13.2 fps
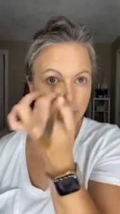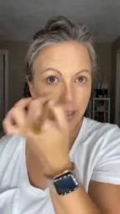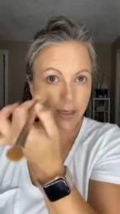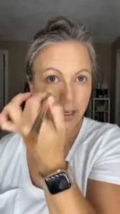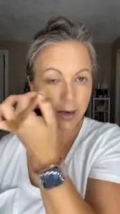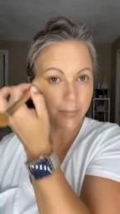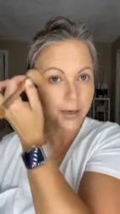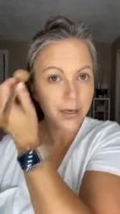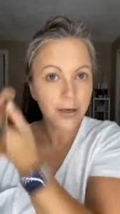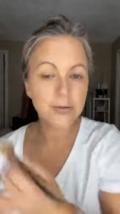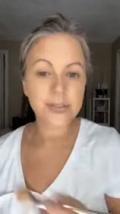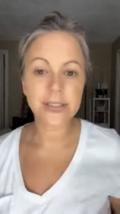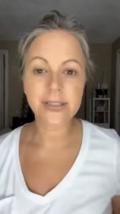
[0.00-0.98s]
And again, my
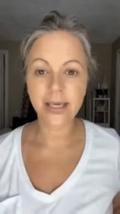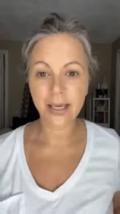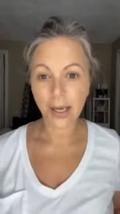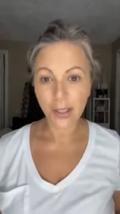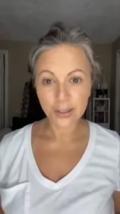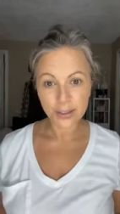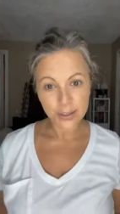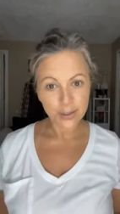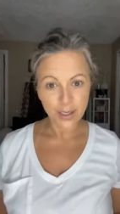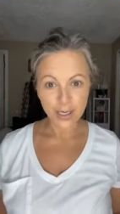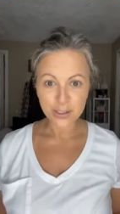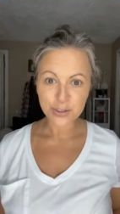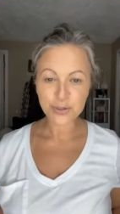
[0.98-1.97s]
nose is like a little
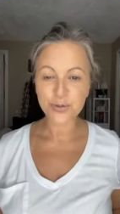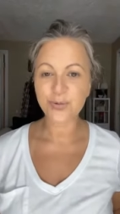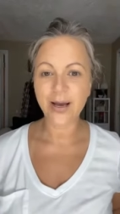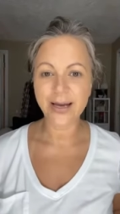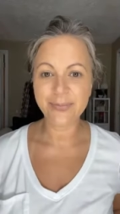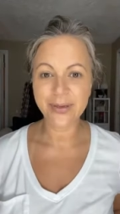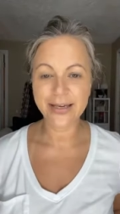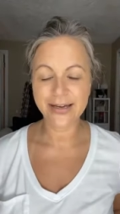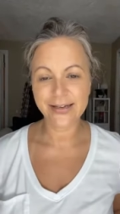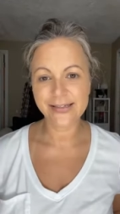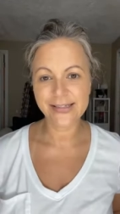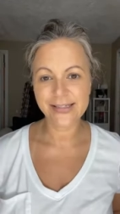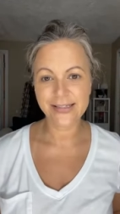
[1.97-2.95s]
extra red
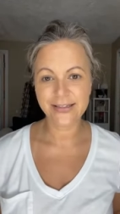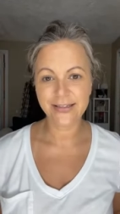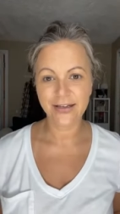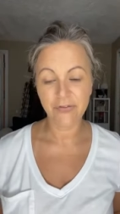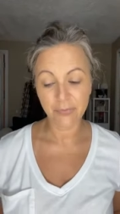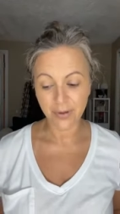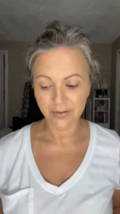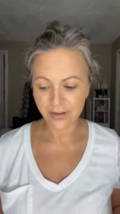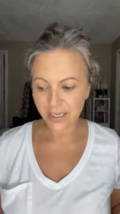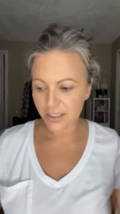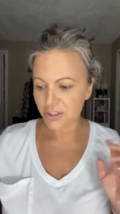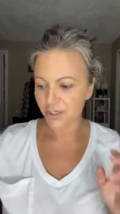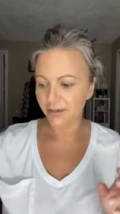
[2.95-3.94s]
because of my
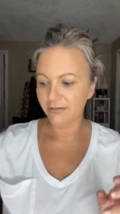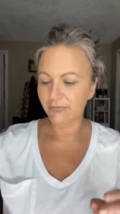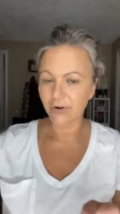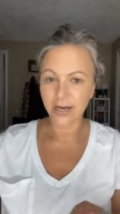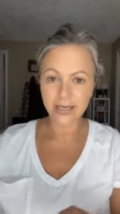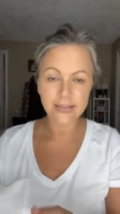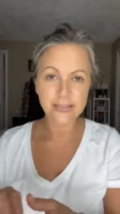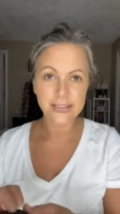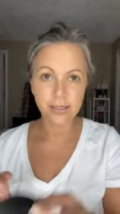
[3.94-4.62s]
vacation, right?